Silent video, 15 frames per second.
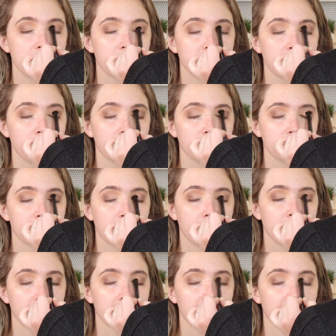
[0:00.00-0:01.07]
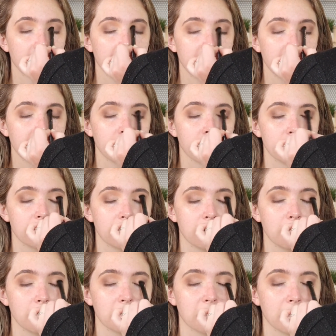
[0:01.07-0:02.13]
And then of course, oh, I
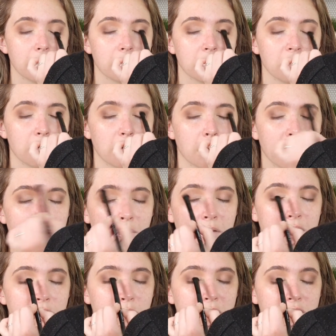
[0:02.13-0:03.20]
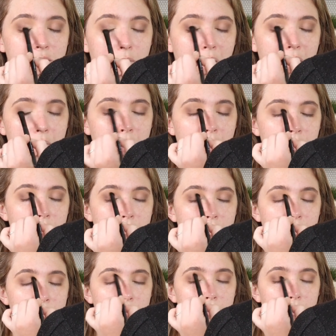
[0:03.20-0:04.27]
need to brighten up the lid with the
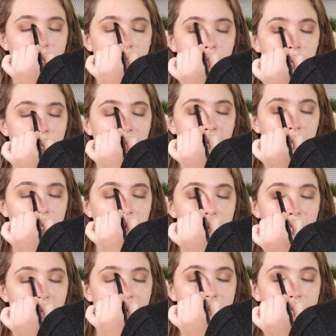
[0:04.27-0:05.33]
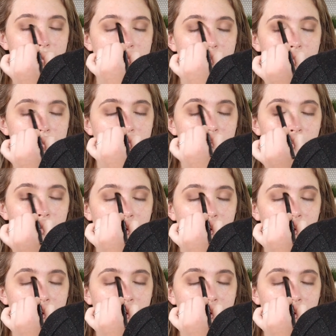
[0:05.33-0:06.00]
lightest shade in the palette.